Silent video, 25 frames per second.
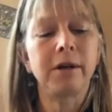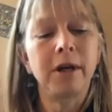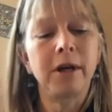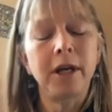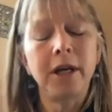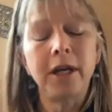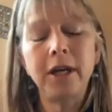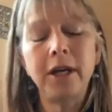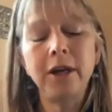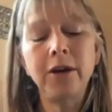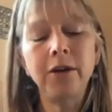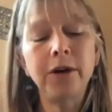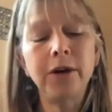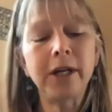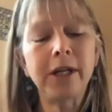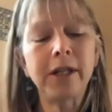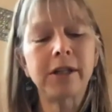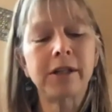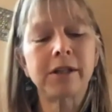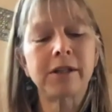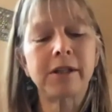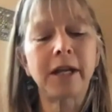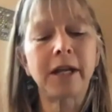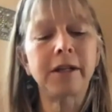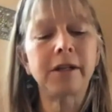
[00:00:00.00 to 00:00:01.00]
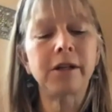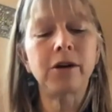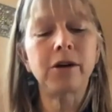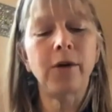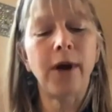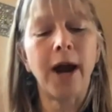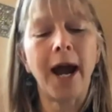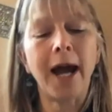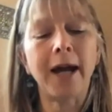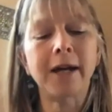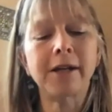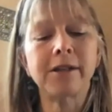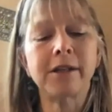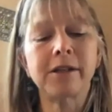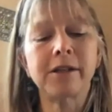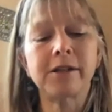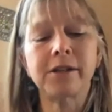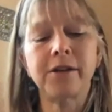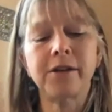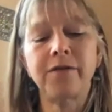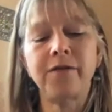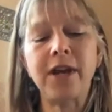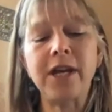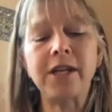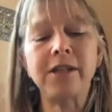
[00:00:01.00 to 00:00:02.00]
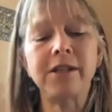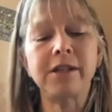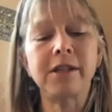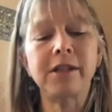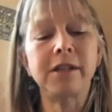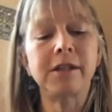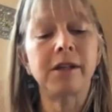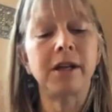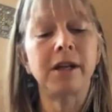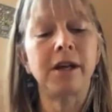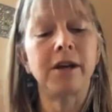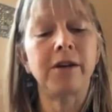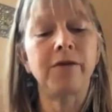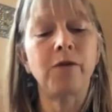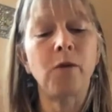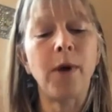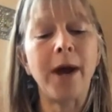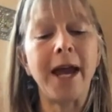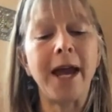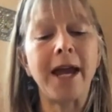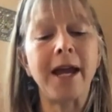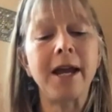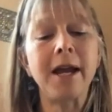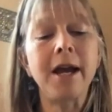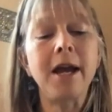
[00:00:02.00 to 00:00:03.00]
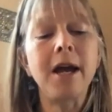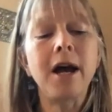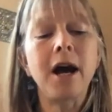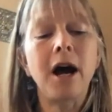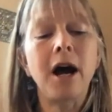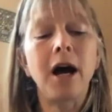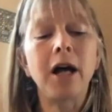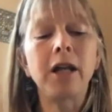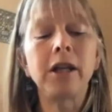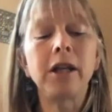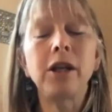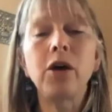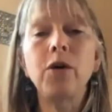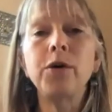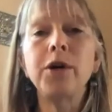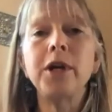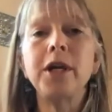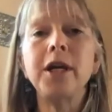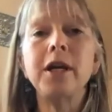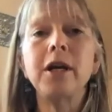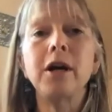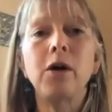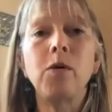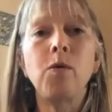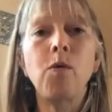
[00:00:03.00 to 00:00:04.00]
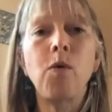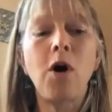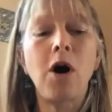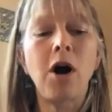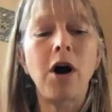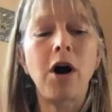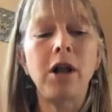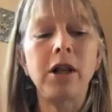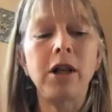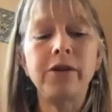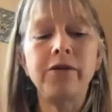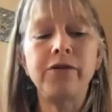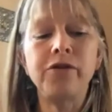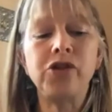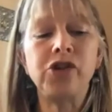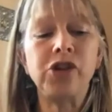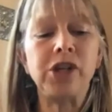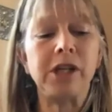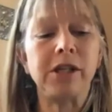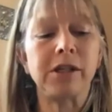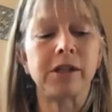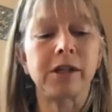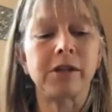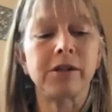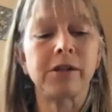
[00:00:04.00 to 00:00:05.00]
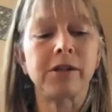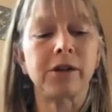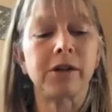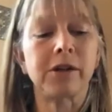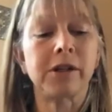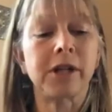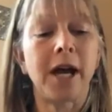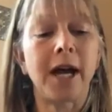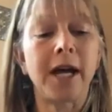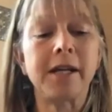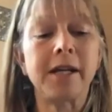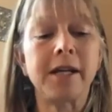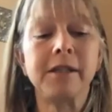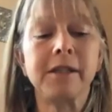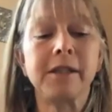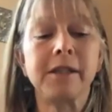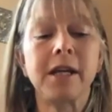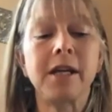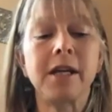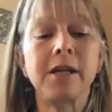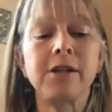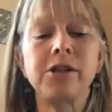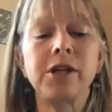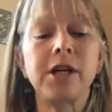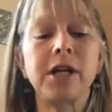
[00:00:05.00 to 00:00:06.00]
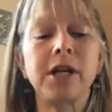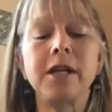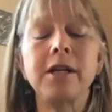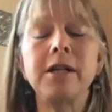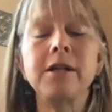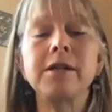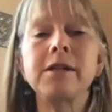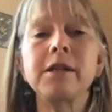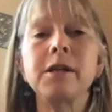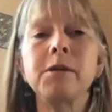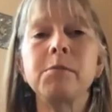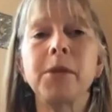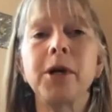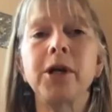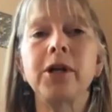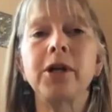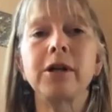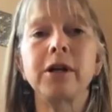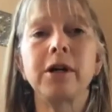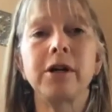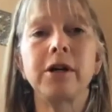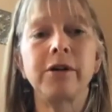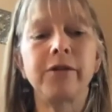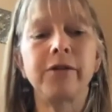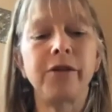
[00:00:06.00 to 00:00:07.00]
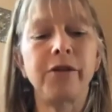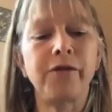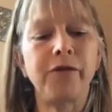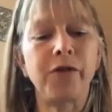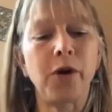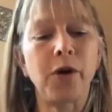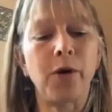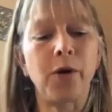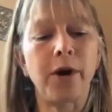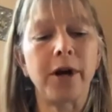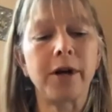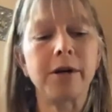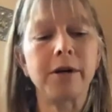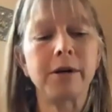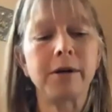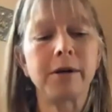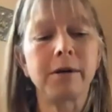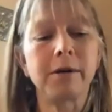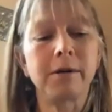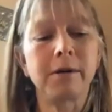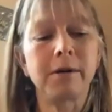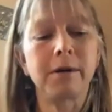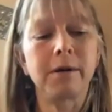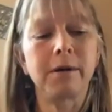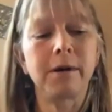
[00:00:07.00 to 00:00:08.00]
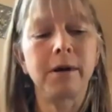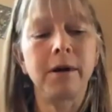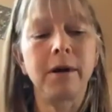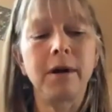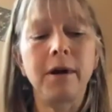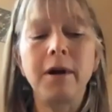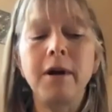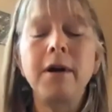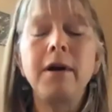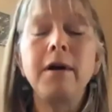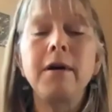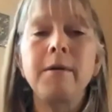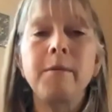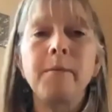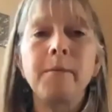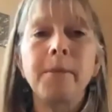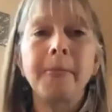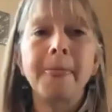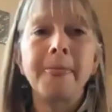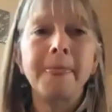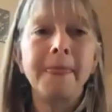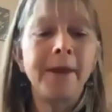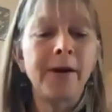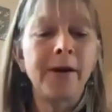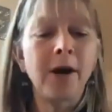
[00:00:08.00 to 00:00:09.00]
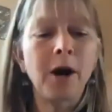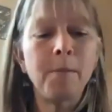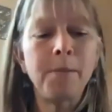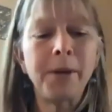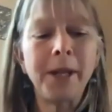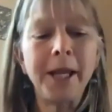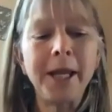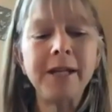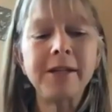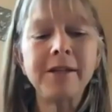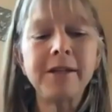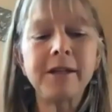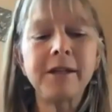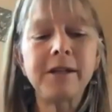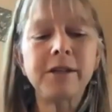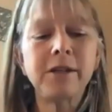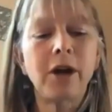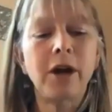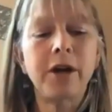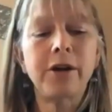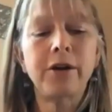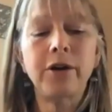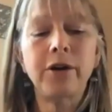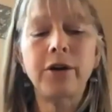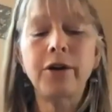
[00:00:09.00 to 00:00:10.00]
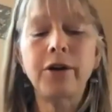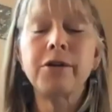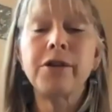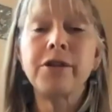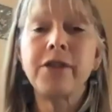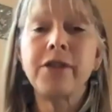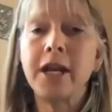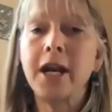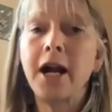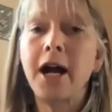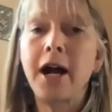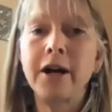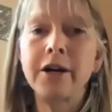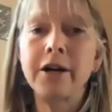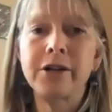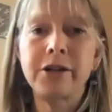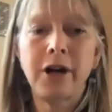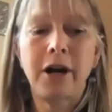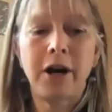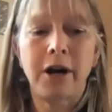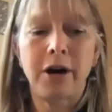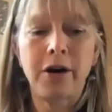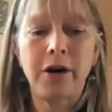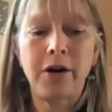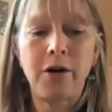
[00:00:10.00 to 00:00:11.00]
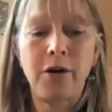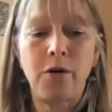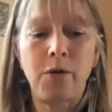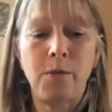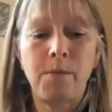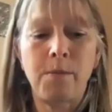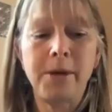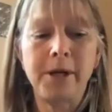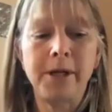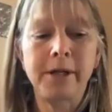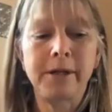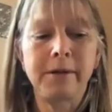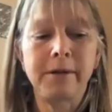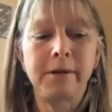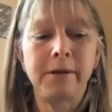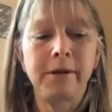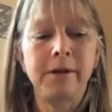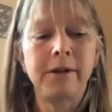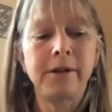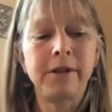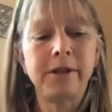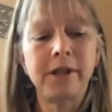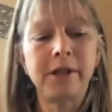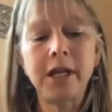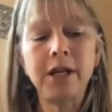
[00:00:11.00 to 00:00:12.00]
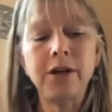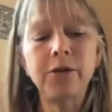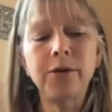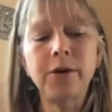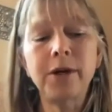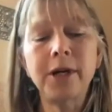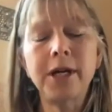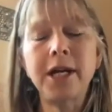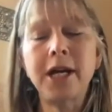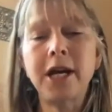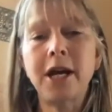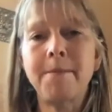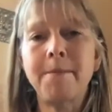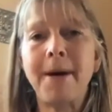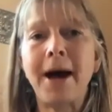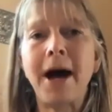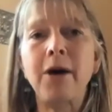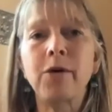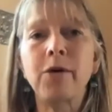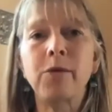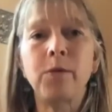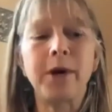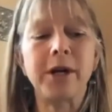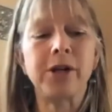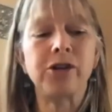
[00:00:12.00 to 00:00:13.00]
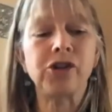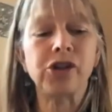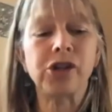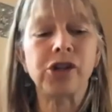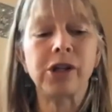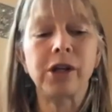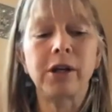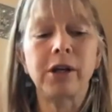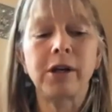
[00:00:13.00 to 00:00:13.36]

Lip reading: hearing the sudden cracks as the faces give way, unloading a wall of Jesus ice into innocent milk of the fjord. There are places on earth that aren't our home, scenery about which,